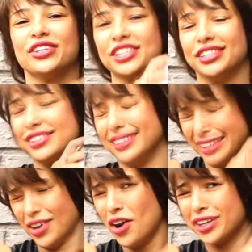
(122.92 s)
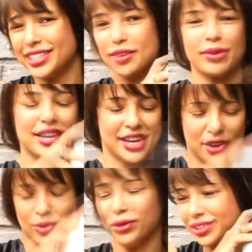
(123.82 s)
on a cocktail making
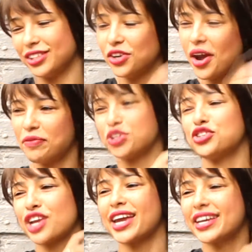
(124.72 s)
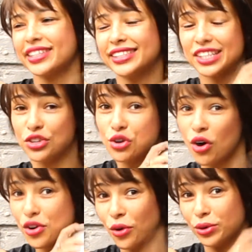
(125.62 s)
course and you have to shake it until you
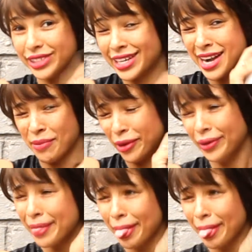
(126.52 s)
can't hold it anymore.